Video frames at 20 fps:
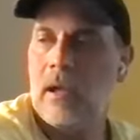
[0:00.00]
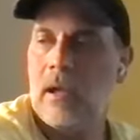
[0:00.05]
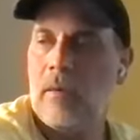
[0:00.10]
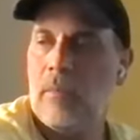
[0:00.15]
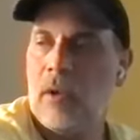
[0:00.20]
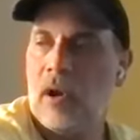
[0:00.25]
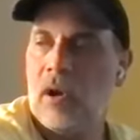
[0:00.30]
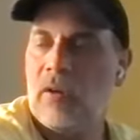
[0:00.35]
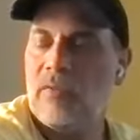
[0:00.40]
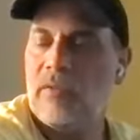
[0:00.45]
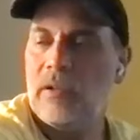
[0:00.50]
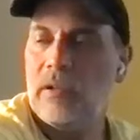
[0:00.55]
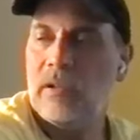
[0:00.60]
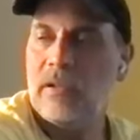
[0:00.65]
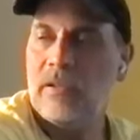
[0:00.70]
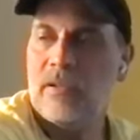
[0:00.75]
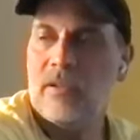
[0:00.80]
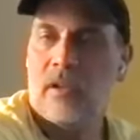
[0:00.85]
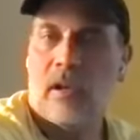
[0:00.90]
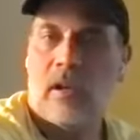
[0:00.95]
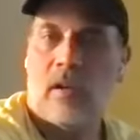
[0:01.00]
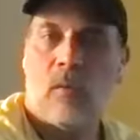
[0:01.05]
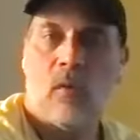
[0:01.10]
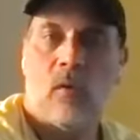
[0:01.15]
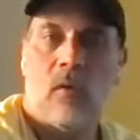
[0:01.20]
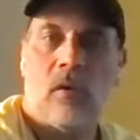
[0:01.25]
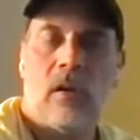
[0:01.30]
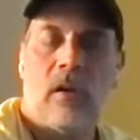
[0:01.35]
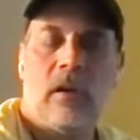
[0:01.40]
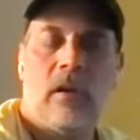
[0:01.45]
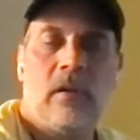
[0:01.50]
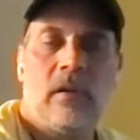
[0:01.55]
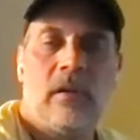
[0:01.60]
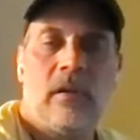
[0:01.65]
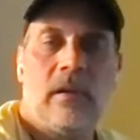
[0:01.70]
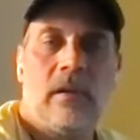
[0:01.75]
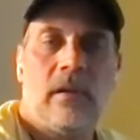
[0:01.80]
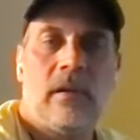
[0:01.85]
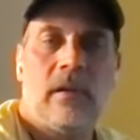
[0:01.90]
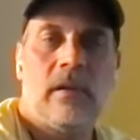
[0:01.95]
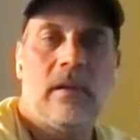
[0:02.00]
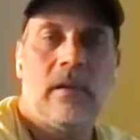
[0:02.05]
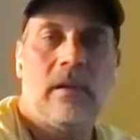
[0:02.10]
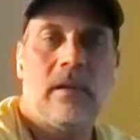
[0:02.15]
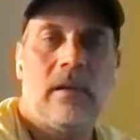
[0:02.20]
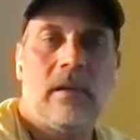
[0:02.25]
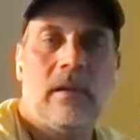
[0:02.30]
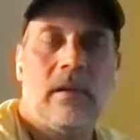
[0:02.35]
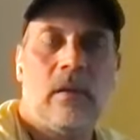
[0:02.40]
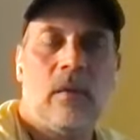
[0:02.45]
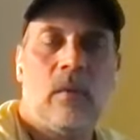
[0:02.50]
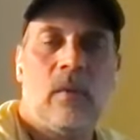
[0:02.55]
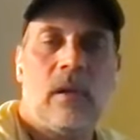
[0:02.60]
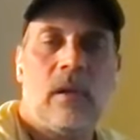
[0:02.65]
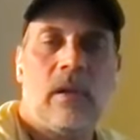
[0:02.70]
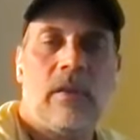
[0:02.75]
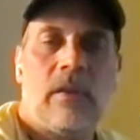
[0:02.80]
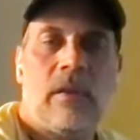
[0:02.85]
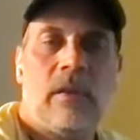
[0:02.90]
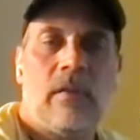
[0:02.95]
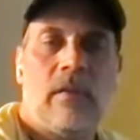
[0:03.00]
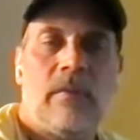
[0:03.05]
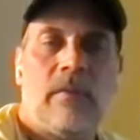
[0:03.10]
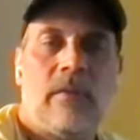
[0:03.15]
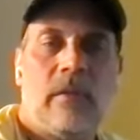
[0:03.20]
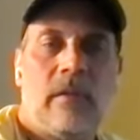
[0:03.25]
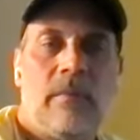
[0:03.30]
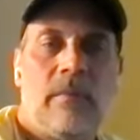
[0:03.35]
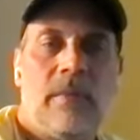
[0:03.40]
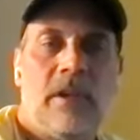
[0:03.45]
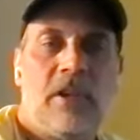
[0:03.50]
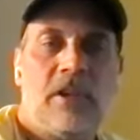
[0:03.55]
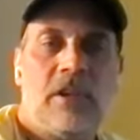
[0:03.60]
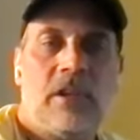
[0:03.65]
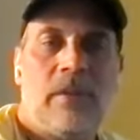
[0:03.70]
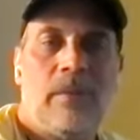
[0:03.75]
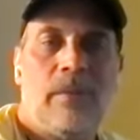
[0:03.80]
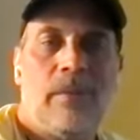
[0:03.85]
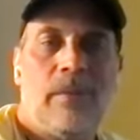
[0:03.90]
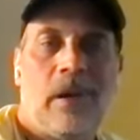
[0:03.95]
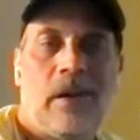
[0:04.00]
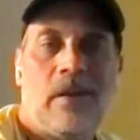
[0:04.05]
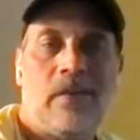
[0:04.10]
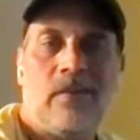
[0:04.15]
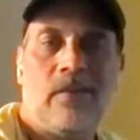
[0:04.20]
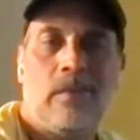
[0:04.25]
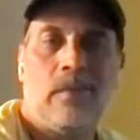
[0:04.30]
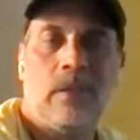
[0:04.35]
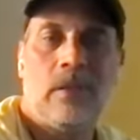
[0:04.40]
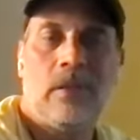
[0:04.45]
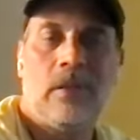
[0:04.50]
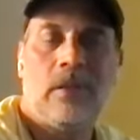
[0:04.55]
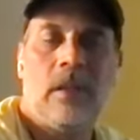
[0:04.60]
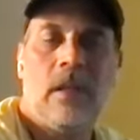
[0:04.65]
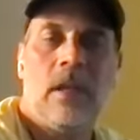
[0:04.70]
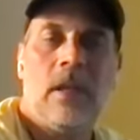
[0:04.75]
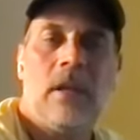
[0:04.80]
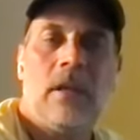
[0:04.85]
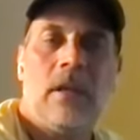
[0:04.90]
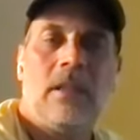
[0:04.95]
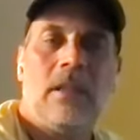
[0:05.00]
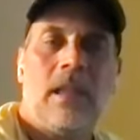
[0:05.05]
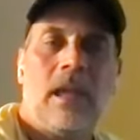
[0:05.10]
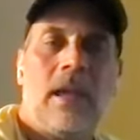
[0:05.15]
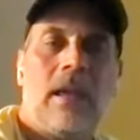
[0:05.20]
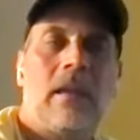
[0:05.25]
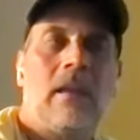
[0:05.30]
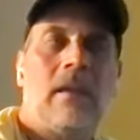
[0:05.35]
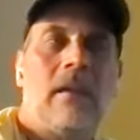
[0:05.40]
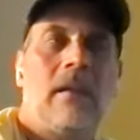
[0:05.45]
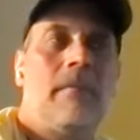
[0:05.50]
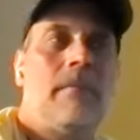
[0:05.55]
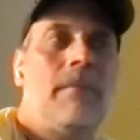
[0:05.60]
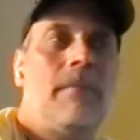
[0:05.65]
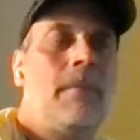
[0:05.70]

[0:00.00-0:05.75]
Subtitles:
A Marvel, a Star Wars, a one of those, a Mission Impossible, like,